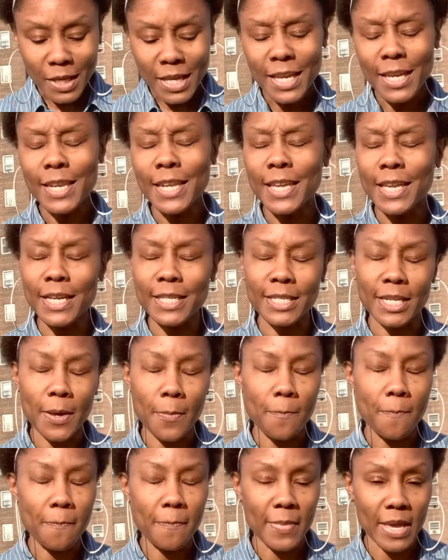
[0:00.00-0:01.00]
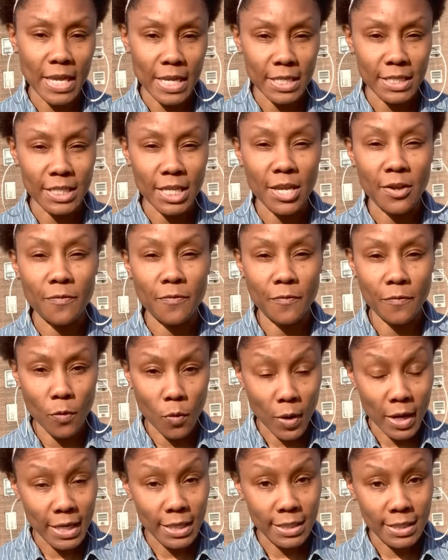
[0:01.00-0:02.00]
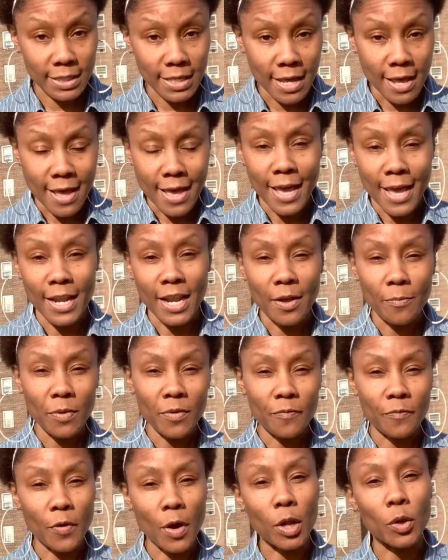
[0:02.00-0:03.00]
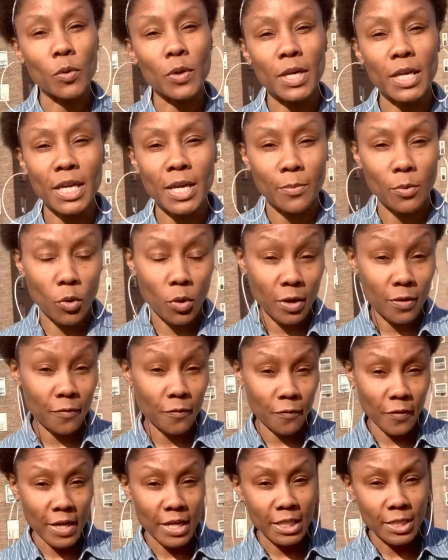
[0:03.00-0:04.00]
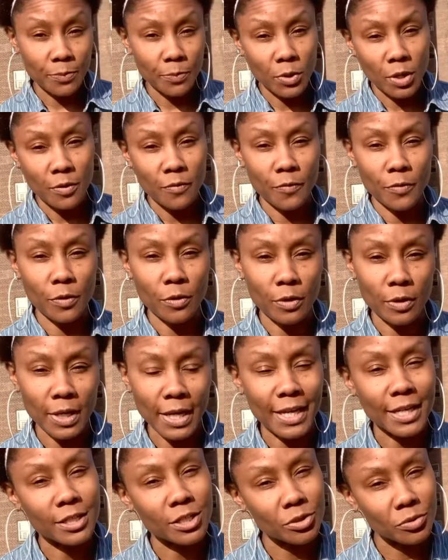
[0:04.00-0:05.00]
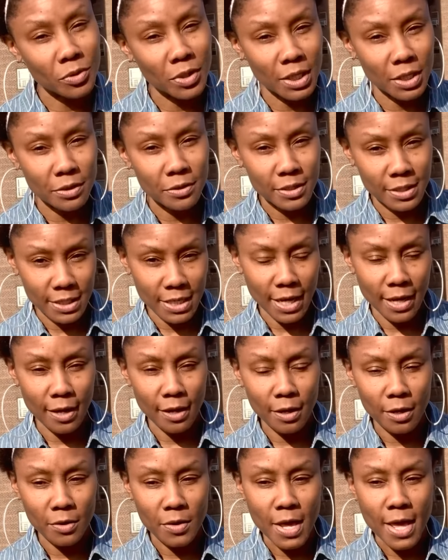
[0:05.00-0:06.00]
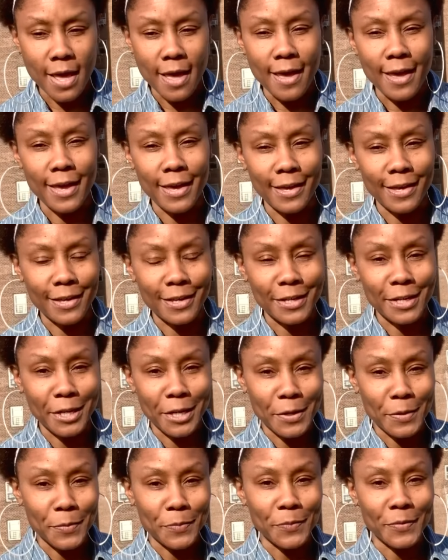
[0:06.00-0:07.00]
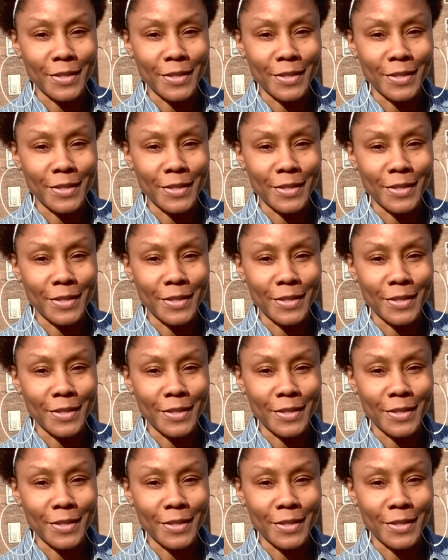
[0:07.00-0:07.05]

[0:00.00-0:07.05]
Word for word: and he has an amazing voice. And I've been following him on Facebook for like two years now. And um,